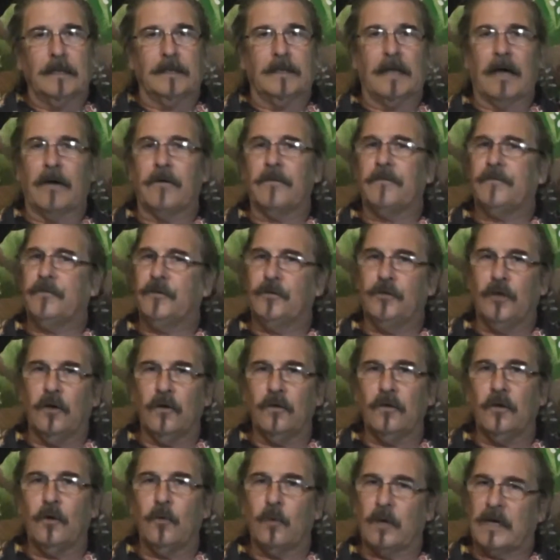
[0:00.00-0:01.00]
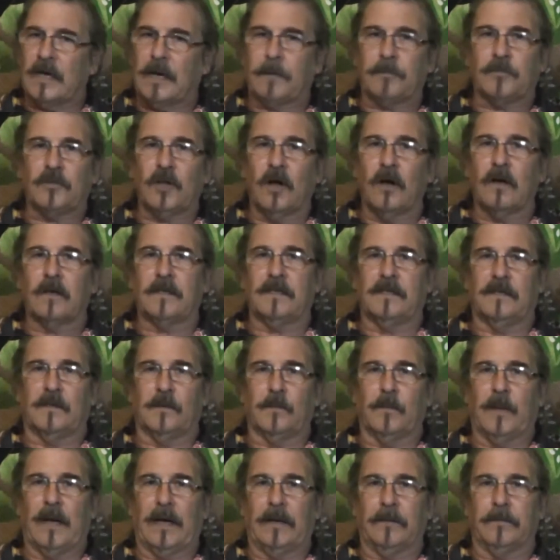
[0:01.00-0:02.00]
Now, if you don't know what I'm talking
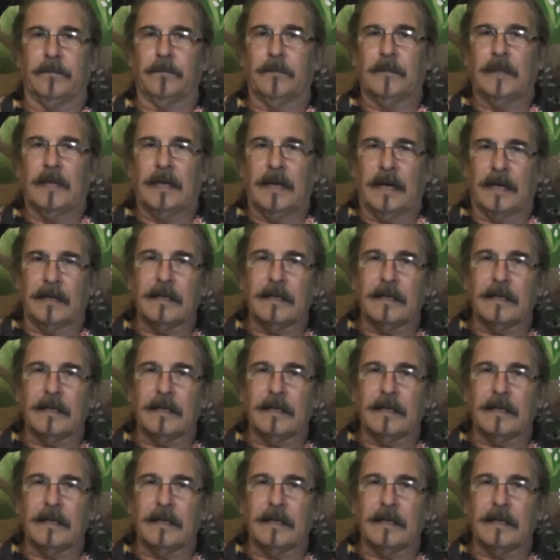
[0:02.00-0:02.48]
about,